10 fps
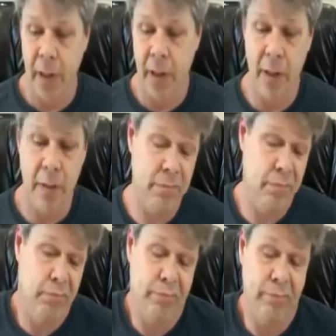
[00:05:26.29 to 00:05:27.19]

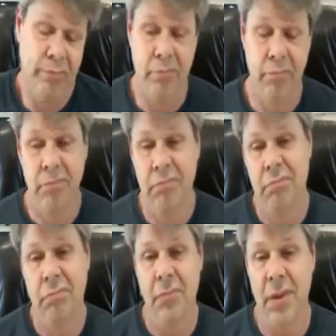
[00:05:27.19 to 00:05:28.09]
Um,
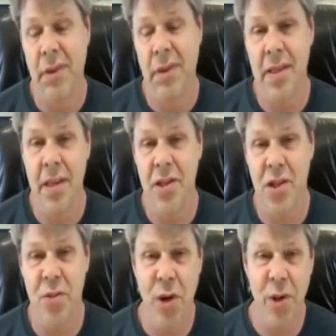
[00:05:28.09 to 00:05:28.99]
not such
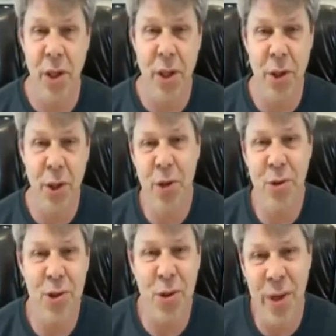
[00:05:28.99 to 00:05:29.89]
a smart thing to
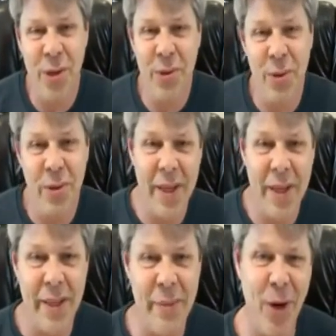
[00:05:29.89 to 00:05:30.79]
do, so we don't do
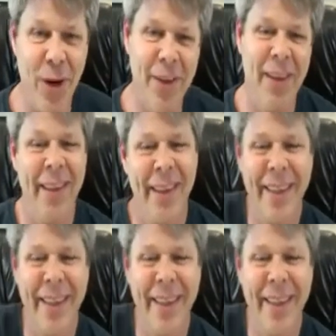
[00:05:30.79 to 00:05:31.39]
that anymore.